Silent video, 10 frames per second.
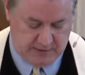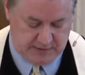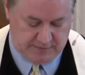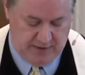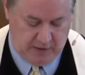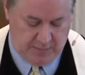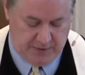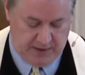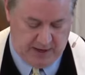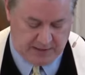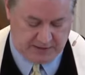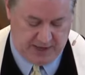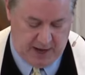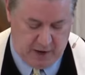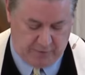Develop in us
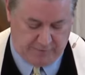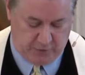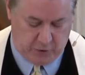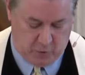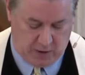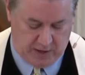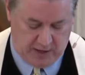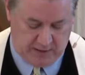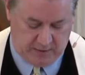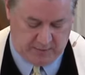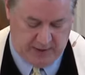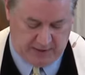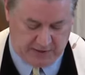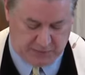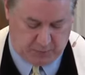care for your kingdom
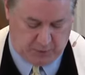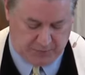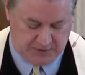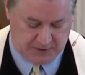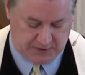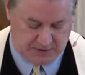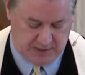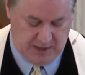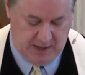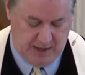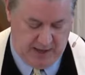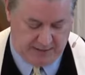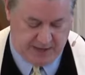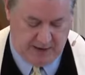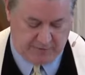and its purposes,
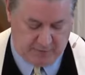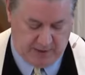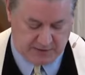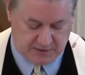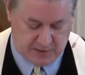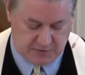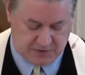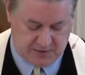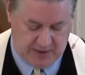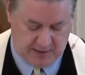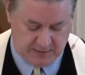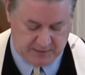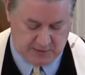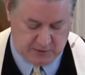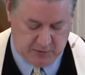and take from us those things
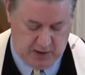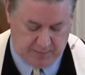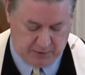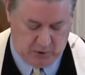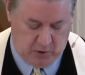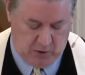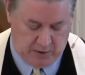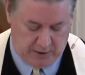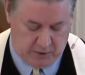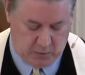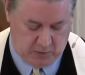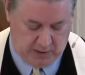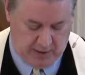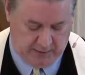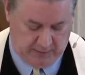that do not belong in your
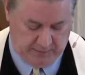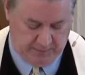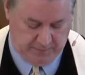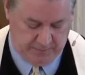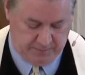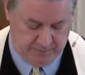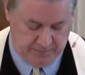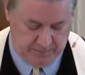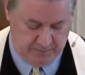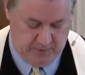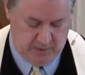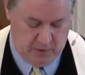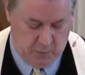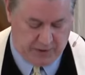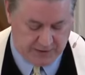kingdom.
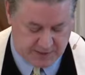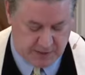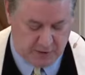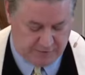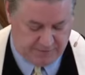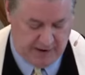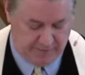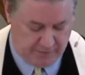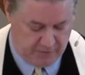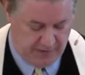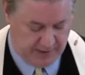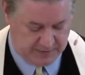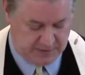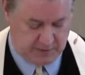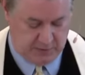We continue to fight for
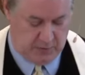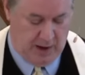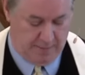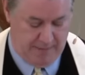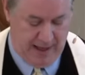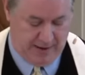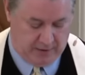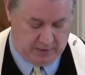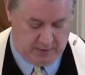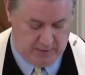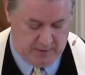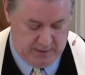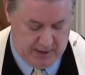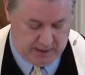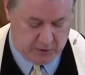things that do not matter,
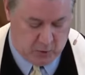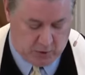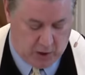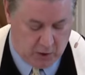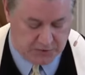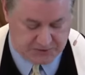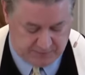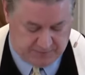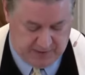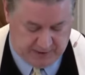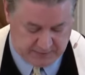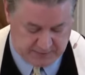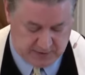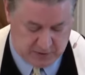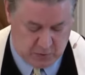and ignore a host of
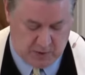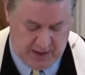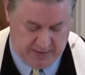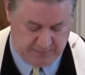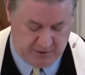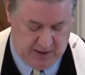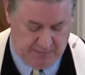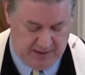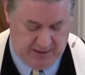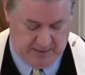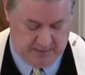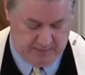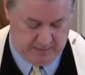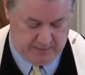things that you came to upend.